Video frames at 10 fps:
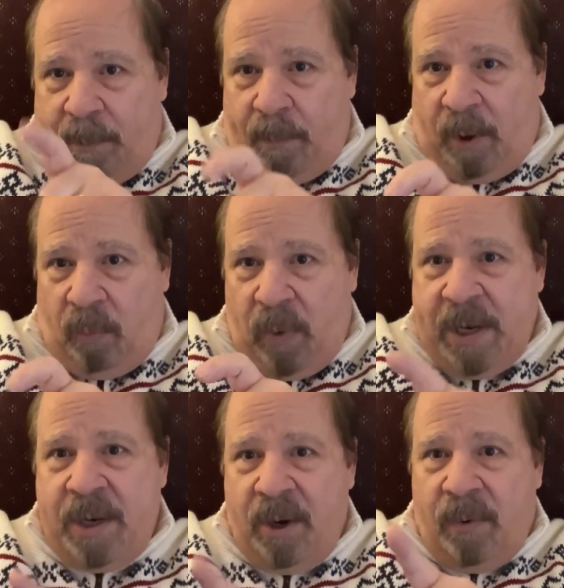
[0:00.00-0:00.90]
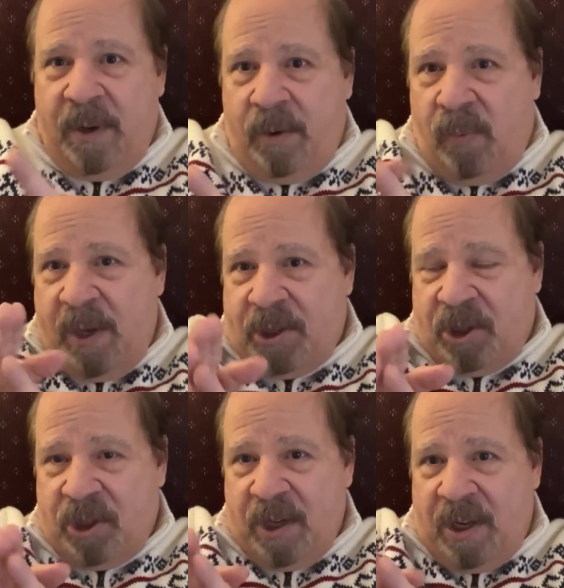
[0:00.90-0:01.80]
a window in
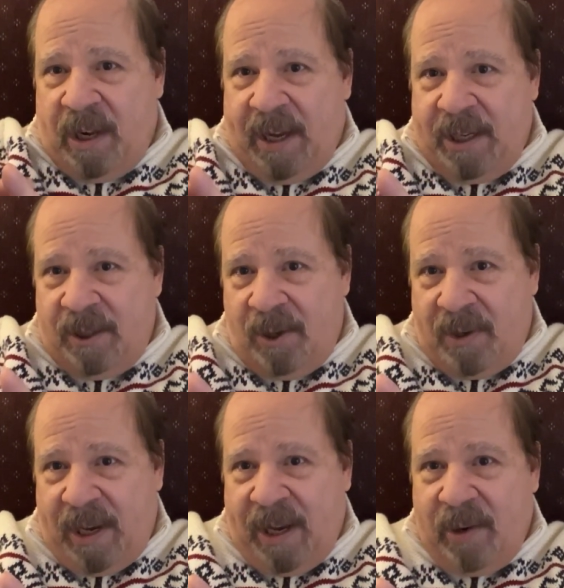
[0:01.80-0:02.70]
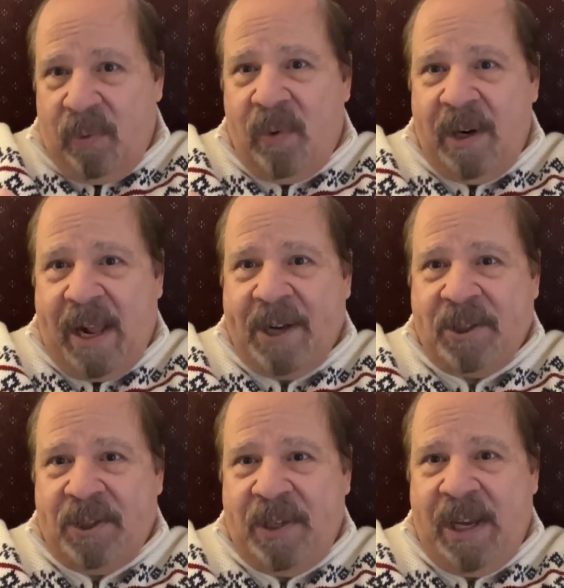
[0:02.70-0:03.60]
which I can look at what
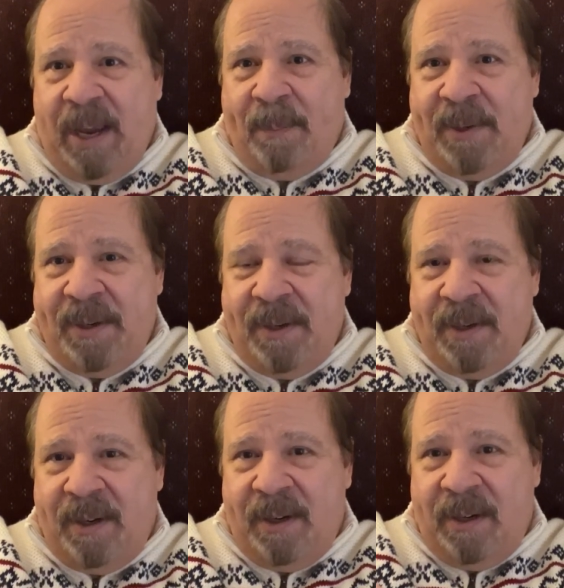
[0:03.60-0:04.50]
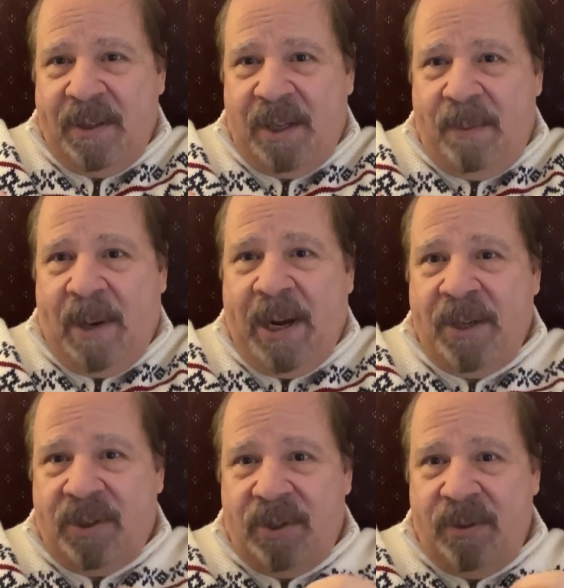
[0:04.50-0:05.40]
actually happened to the
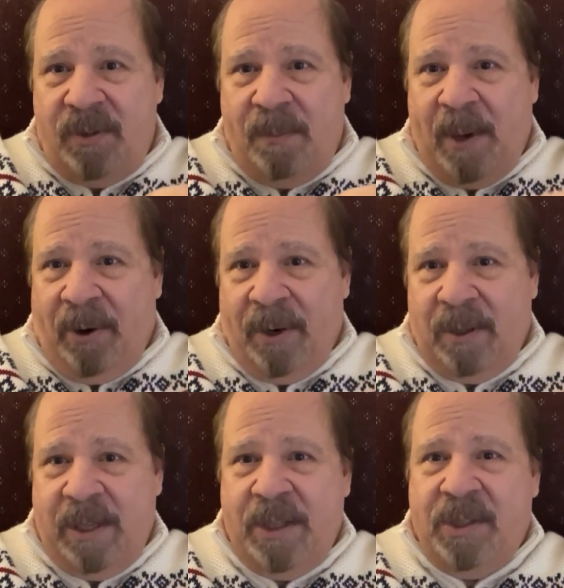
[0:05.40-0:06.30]
bias numerically.